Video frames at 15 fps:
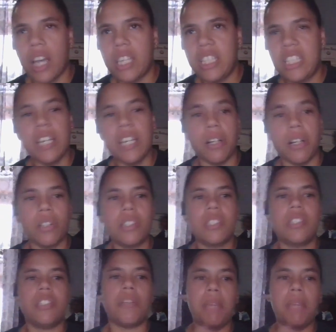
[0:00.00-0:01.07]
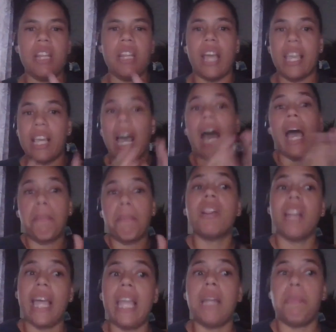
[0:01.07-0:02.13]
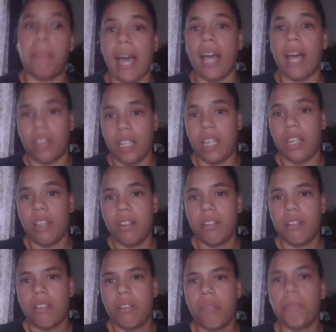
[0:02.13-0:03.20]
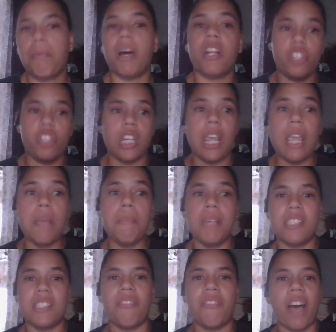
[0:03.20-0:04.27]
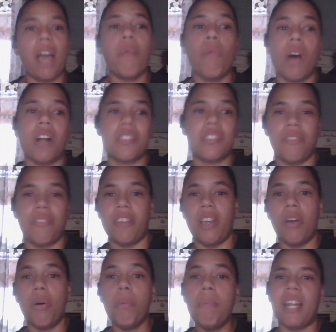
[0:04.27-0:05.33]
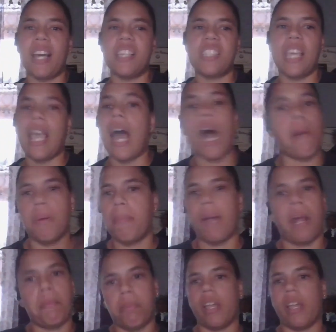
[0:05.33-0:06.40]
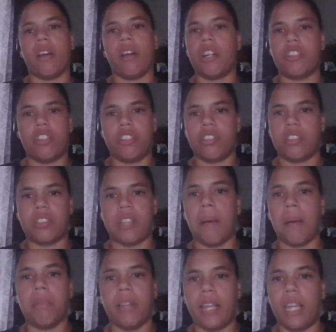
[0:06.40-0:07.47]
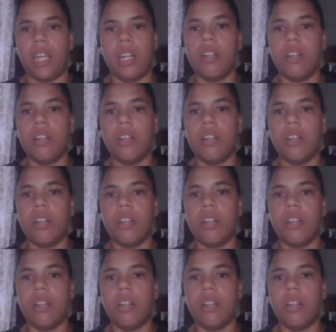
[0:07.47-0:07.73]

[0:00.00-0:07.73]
guilt to being like, I played badly. But shame is if I watch the film and I say, I'm a bad player, I should just stop playing.